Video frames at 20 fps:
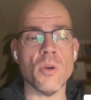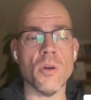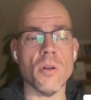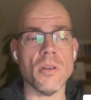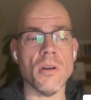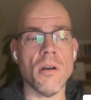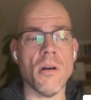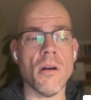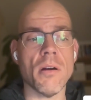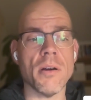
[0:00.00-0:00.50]
called
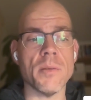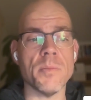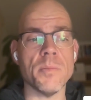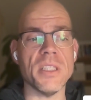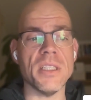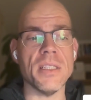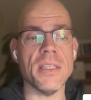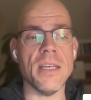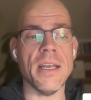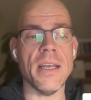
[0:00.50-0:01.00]

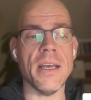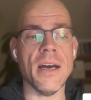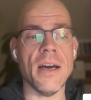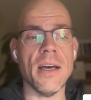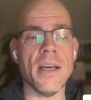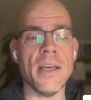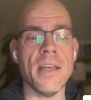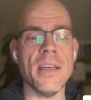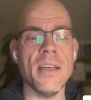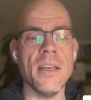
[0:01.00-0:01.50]
Heartbeat
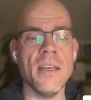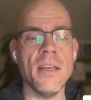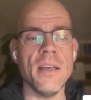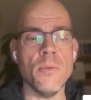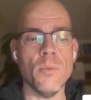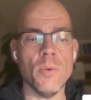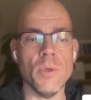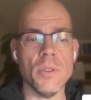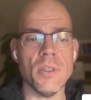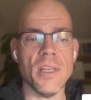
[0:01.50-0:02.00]
AI,
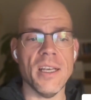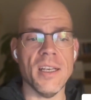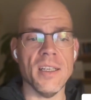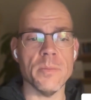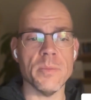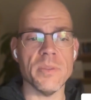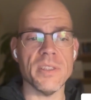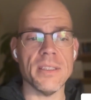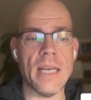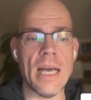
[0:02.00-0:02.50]
which
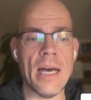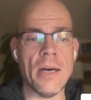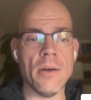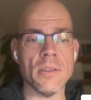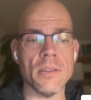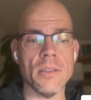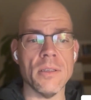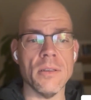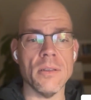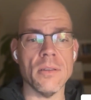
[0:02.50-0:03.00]
helps
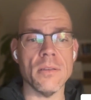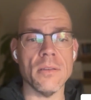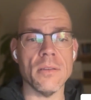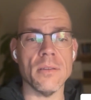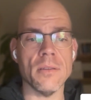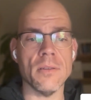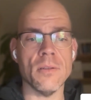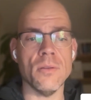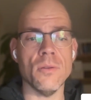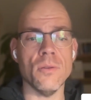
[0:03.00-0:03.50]
households
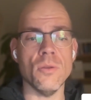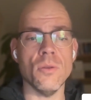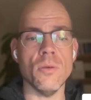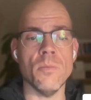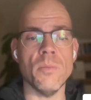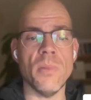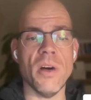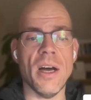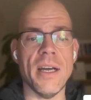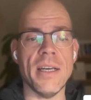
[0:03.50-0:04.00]
to
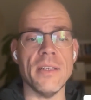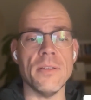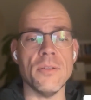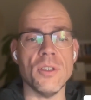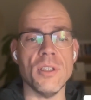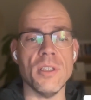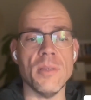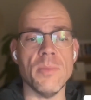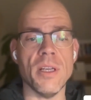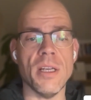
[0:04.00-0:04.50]
buy
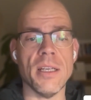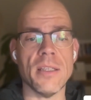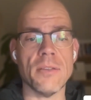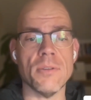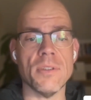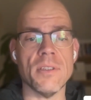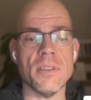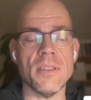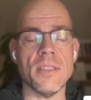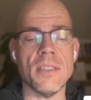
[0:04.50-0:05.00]
cheap
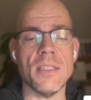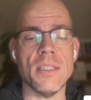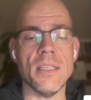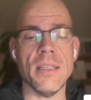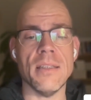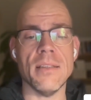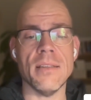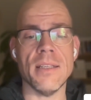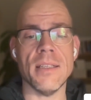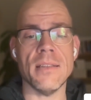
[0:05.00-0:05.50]
electricity
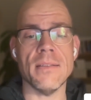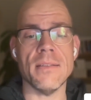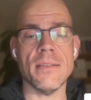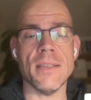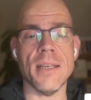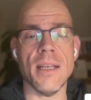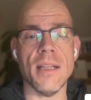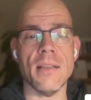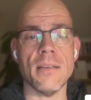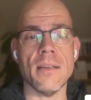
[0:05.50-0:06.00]
and then
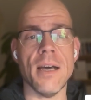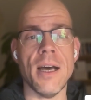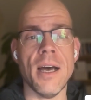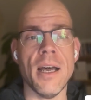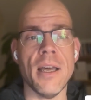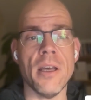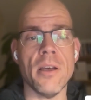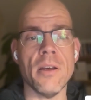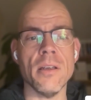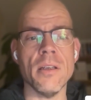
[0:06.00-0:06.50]
sell it
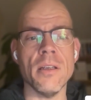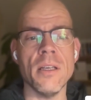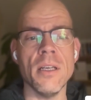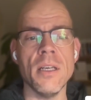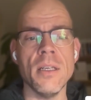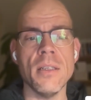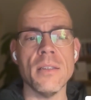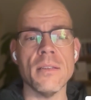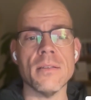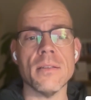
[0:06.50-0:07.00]
higher.
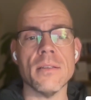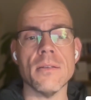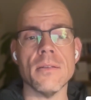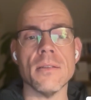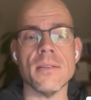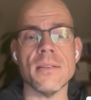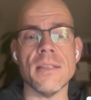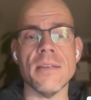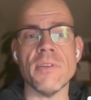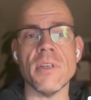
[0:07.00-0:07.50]
So
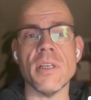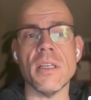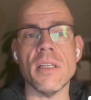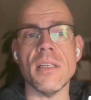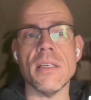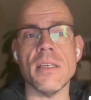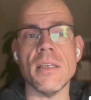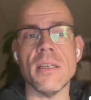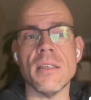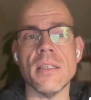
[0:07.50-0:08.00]
it's
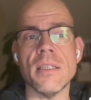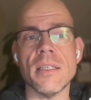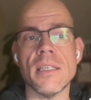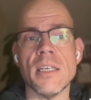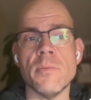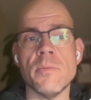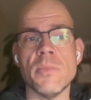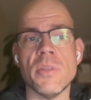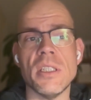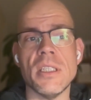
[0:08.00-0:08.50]
definitely a
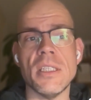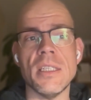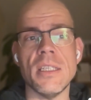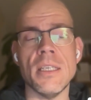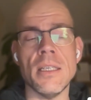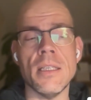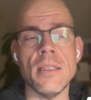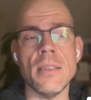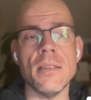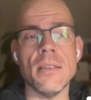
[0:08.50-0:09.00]
company
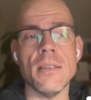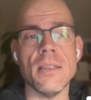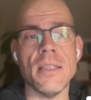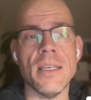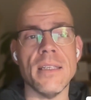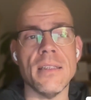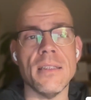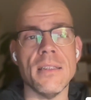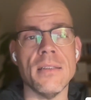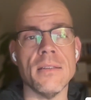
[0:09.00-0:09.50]
in
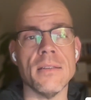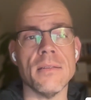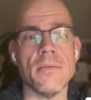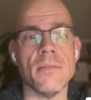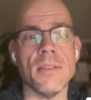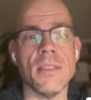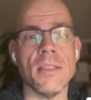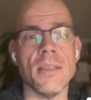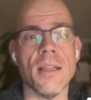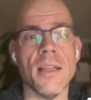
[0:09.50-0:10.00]
that
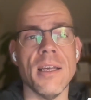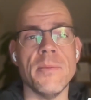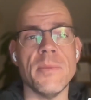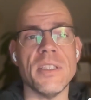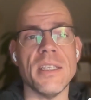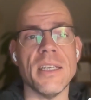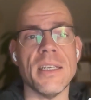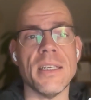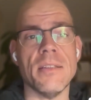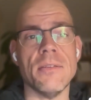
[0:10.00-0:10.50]
industry, in the
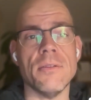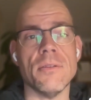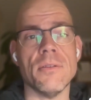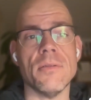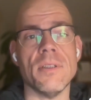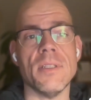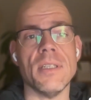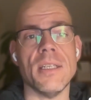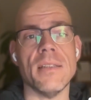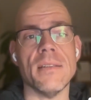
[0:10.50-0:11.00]
climate tech
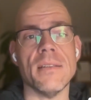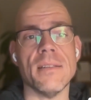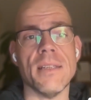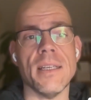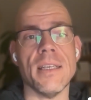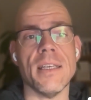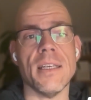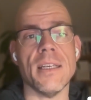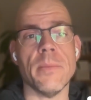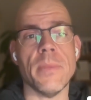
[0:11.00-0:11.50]
industry, that is
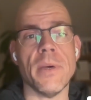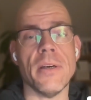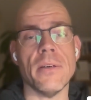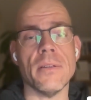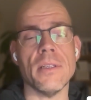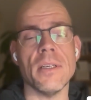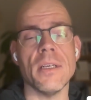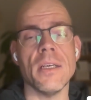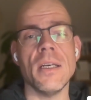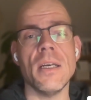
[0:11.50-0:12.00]
thinking
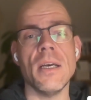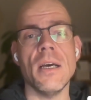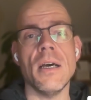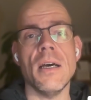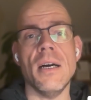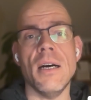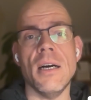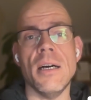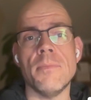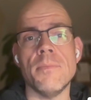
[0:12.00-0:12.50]
about
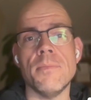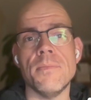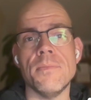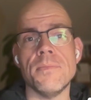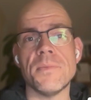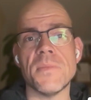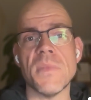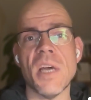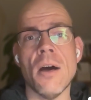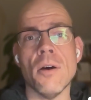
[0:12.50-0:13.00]

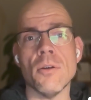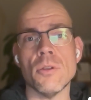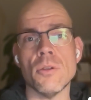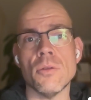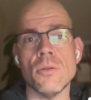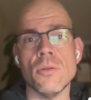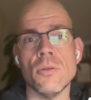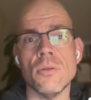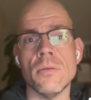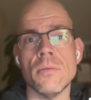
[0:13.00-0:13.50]
how
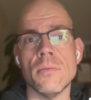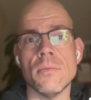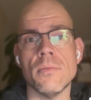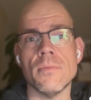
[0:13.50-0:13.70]
to